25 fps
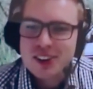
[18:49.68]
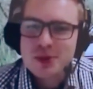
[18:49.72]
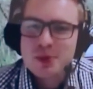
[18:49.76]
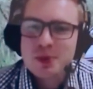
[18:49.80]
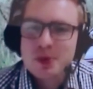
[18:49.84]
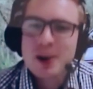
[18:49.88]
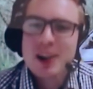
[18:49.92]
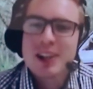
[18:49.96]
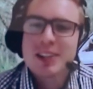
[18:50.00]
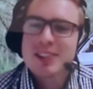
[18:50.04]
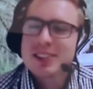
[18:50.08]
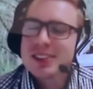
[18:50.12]

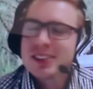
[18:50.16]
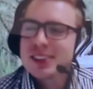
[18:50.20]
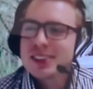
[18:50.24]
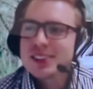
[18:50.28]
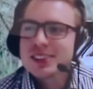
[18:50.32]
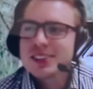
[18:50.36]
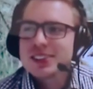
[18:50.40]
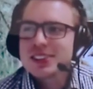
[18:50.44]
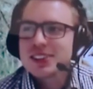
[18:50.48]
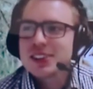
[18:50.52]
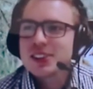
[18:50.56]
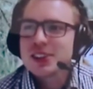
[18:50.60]
suppose
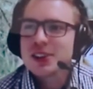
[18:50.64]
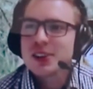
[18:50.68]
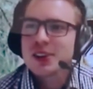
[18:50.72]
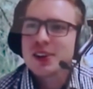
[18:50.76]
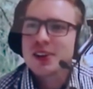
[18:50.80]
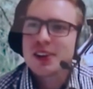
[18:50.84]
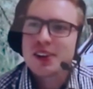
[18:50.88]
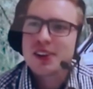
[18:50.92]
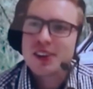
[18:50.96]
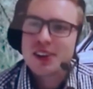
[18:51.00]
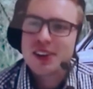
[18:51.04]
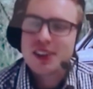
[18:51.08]

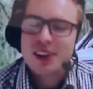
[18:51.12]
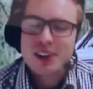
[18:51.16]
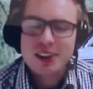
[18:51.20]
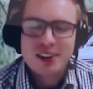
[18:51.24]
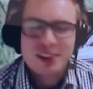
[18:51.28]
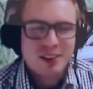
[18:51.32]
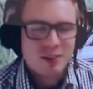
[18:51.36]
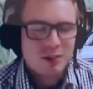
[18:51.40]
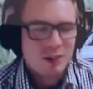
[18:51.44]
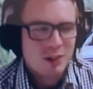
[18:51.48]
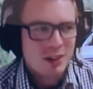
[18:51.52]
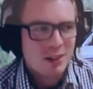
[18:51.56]

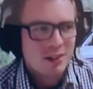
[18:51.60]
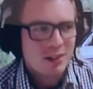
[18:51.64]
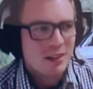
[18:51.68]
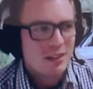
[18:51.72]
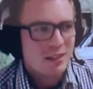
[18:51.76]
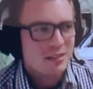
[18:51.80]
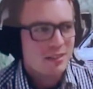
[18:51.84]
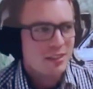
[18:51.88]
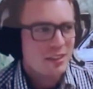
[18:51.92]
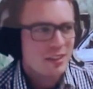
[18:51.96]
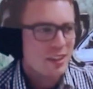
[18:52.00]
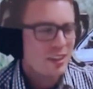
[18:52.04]
if
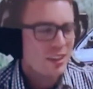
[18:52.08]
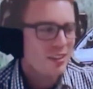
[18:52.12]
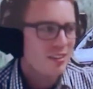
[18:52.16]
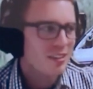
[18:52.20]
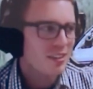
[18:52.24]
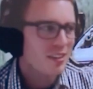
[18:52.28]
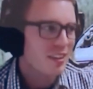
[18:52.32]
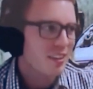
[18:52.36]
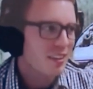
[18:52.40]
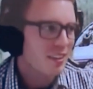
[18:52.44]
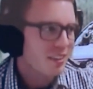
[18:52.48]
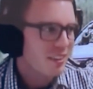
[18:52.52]
anyone's keen
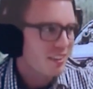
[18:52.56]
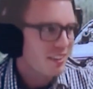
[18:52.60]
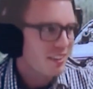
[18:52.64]
to